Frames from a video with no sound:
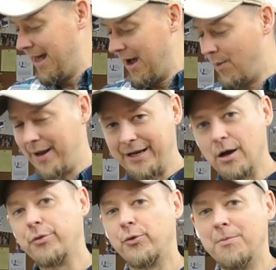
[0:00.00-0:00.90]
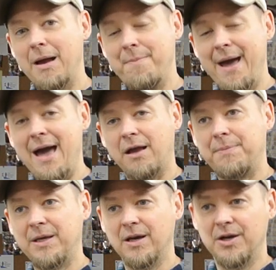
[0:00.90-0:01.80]
I wanted to go through my bag
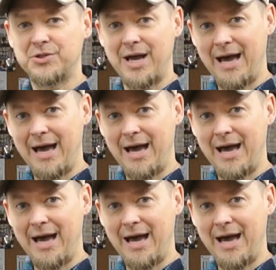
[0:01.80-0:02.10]
because